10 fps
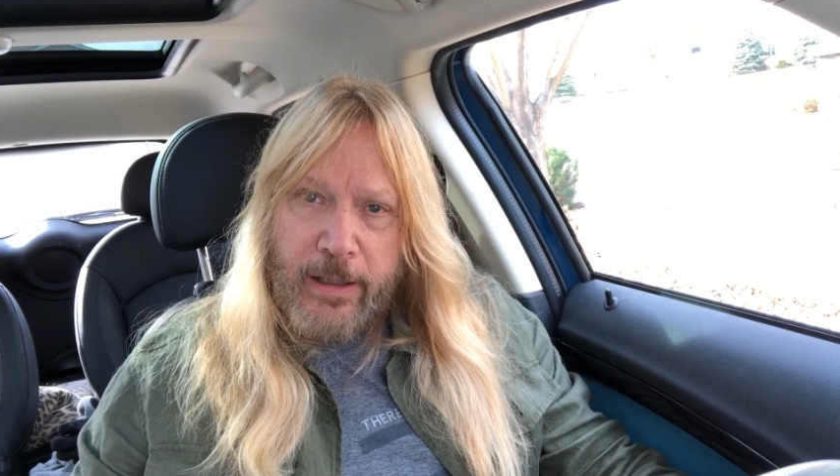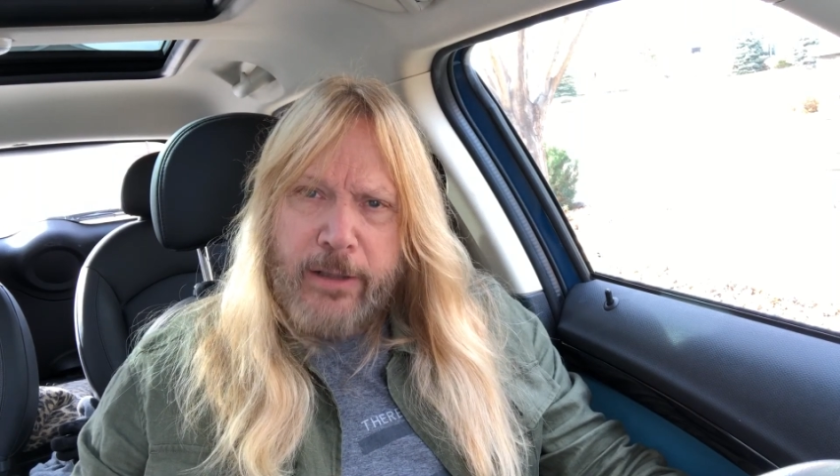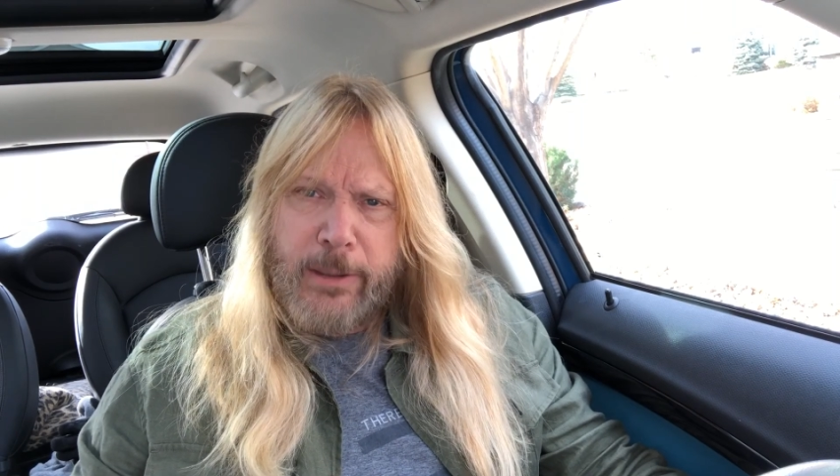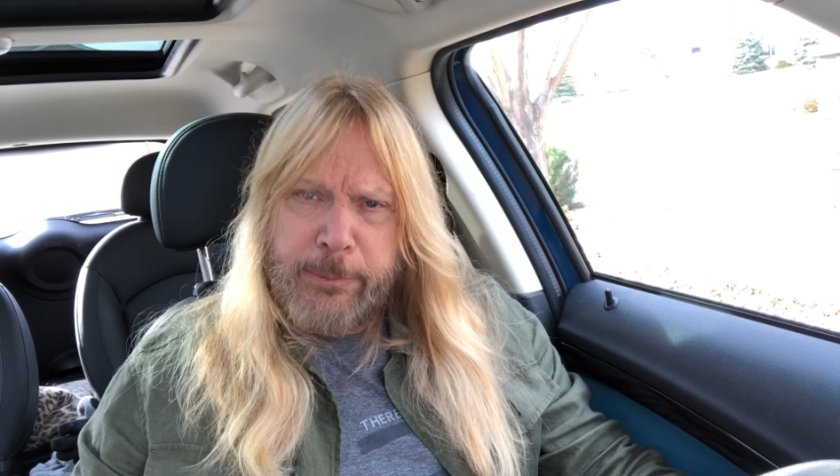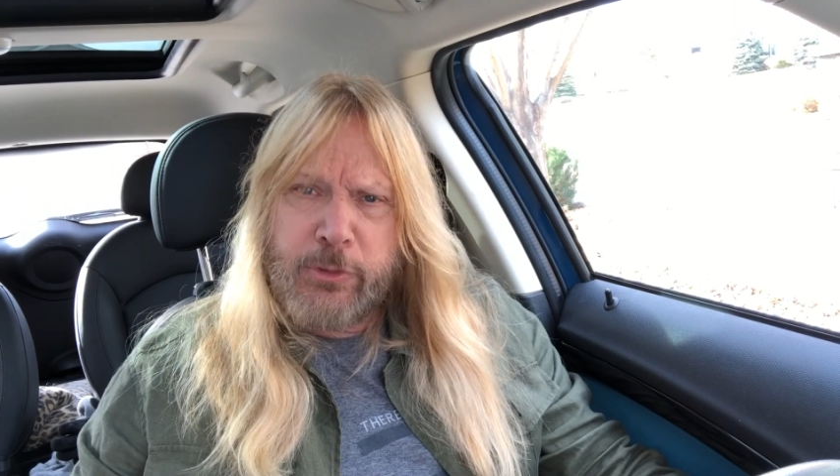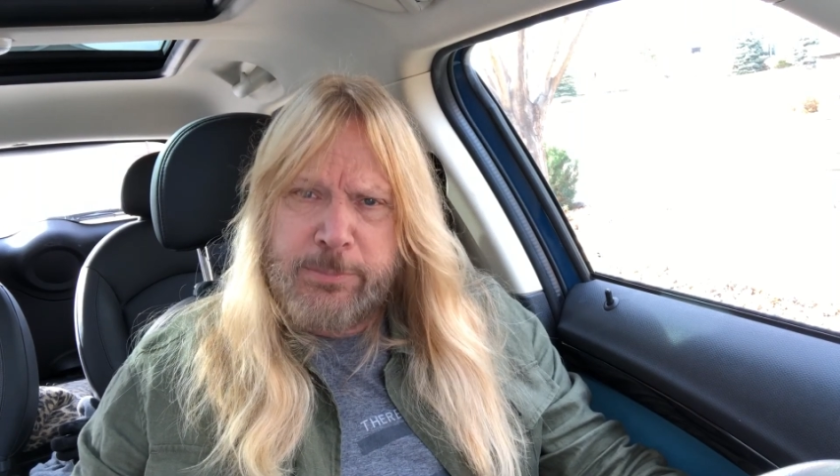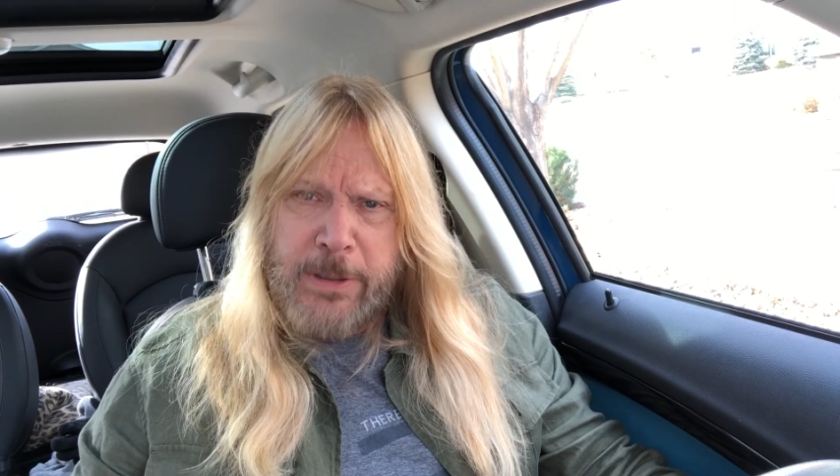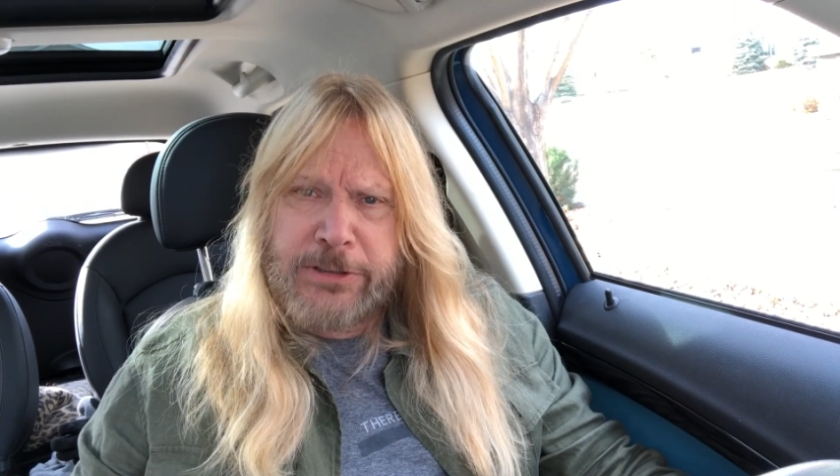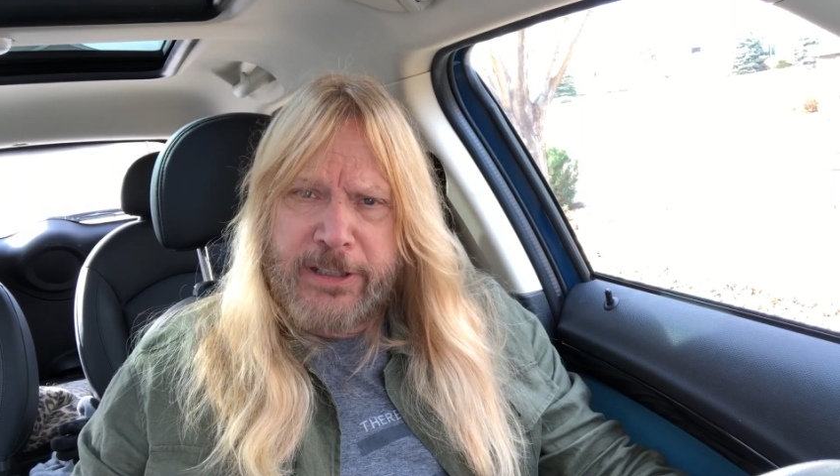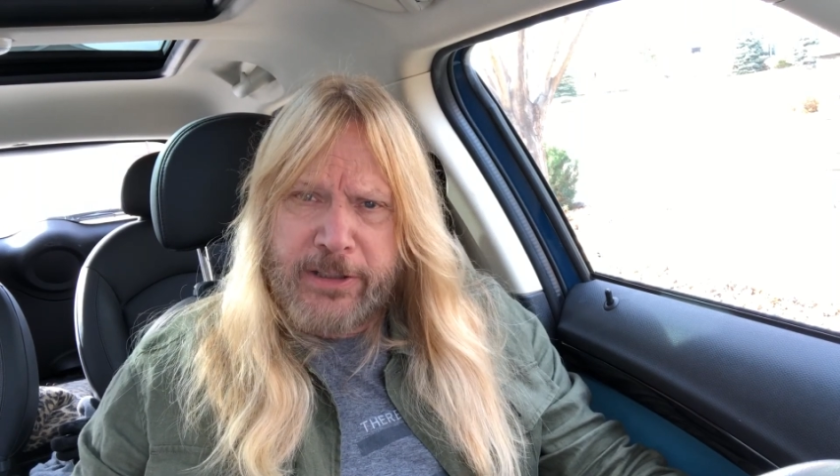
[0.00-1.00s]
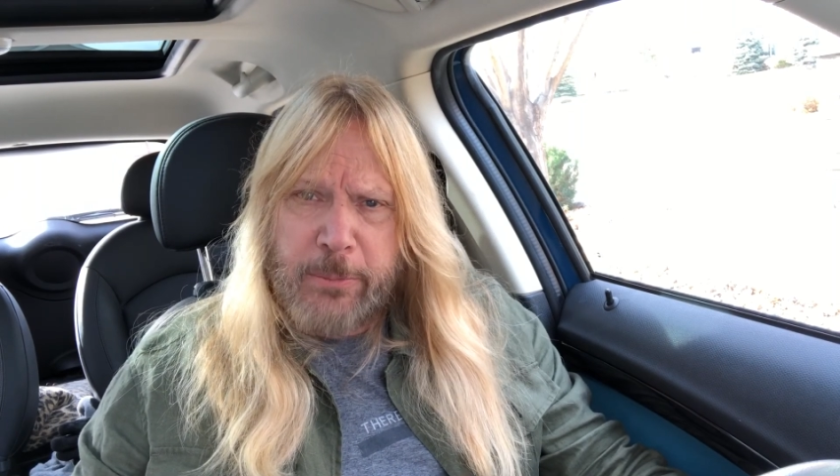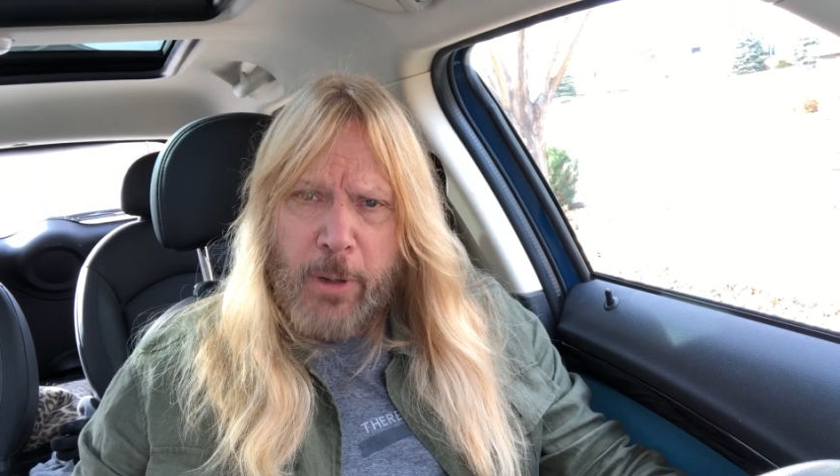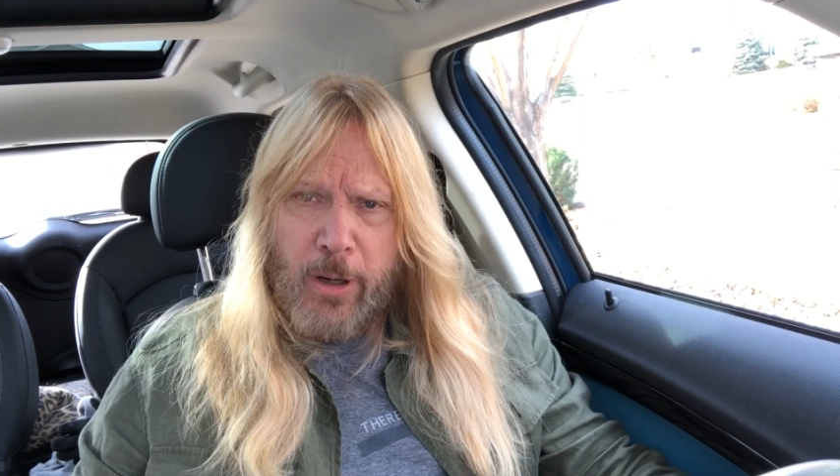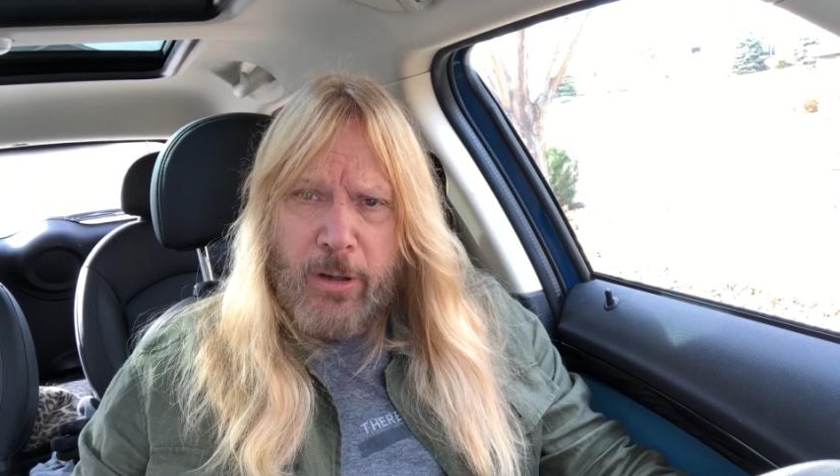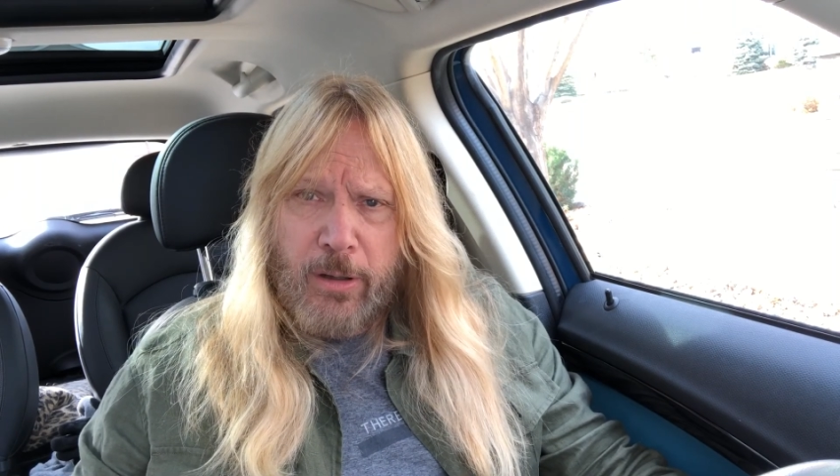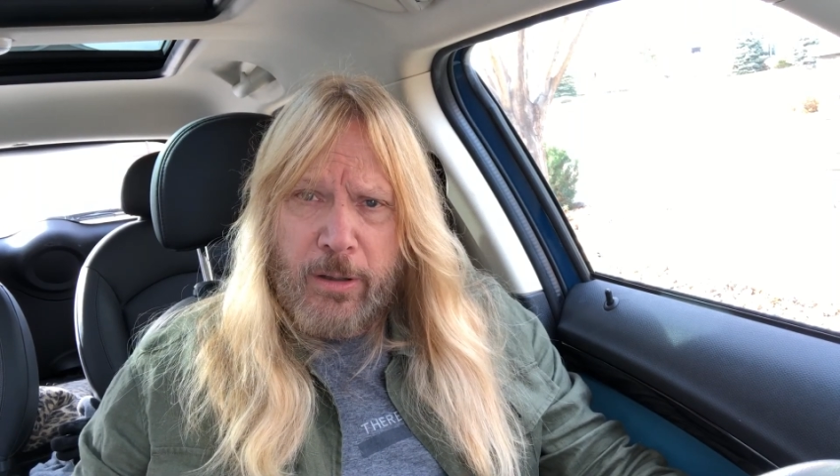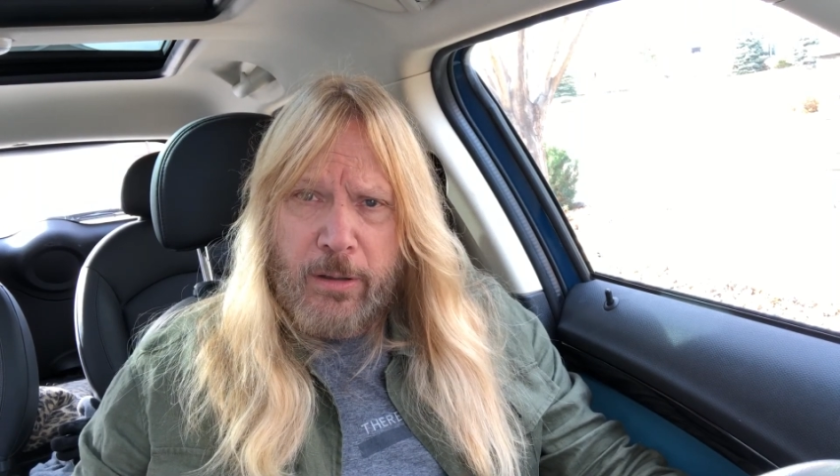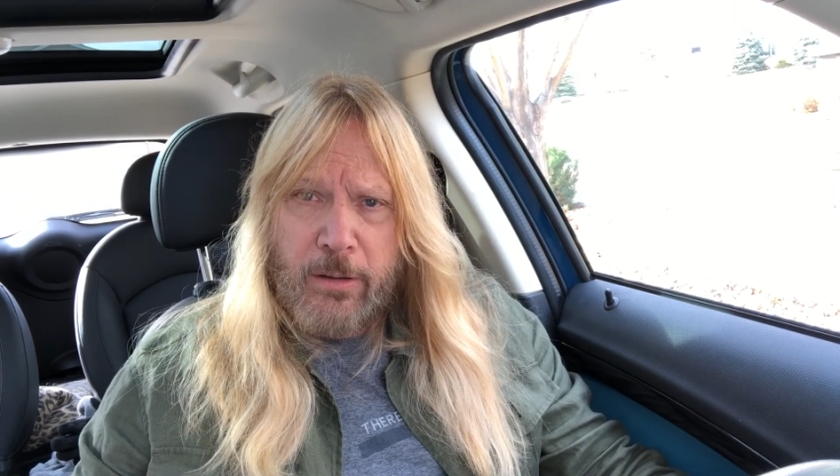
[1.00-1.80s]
Something was missing at the mall.